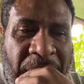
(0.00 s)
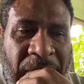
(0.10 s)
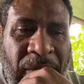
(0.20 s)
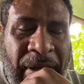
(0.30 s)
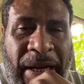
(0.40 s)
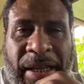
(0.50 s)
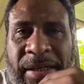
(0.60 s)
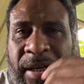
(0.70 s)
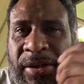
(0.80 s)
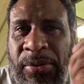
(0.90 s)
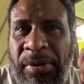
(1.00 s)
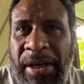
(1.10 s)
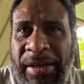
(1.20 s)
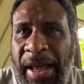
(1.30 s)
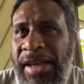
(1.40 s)
So that leads us to the
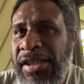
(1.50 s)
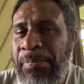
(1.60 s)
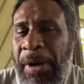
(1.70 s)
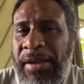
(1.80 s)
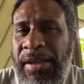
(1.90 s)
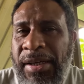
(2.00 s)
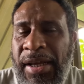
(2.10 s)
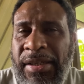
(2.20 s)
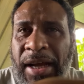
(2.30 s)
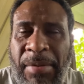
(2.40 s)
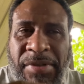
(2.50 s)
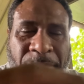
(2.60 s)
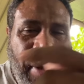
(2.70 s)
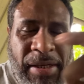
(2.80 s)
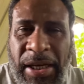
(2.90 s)
next party that comes and
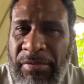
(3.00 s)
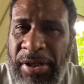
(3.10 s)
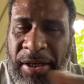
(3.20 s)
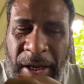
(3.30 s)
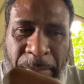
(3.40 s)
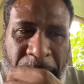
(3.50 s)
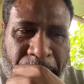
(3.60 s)
makes everything happen.